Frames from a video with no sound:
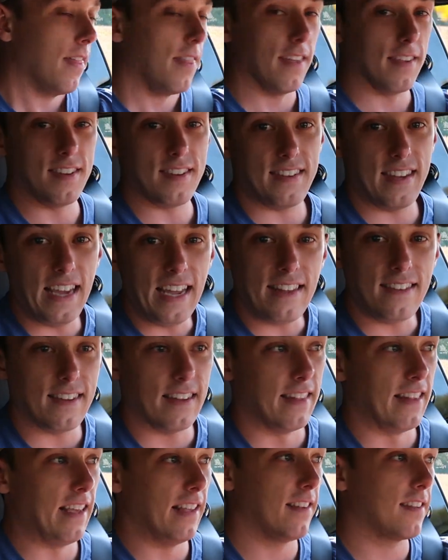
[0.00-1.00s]
The seats
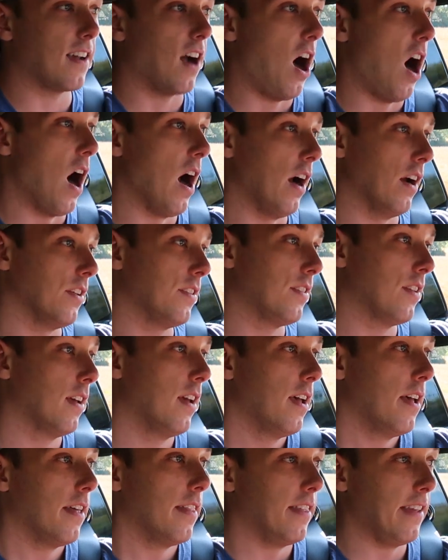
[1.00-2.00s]
in these cars,
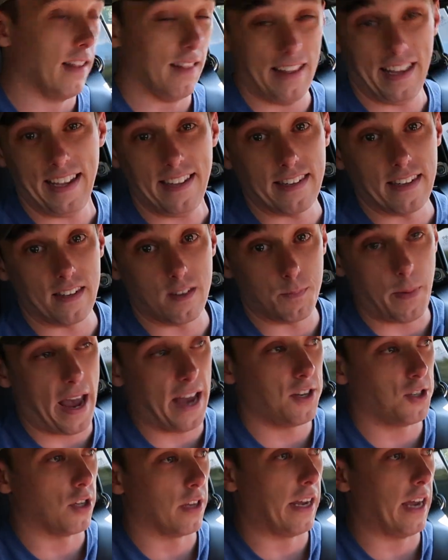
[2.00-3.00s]
the Elise
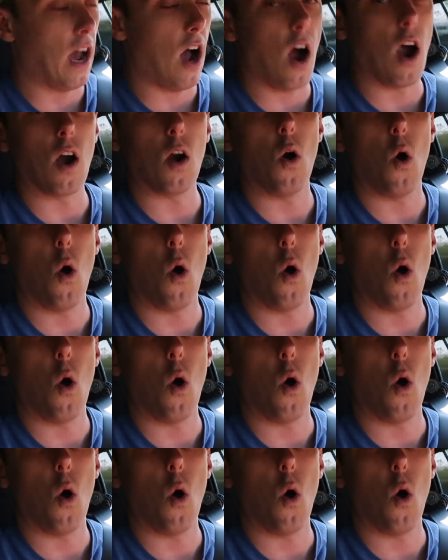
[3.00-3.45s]
especially, are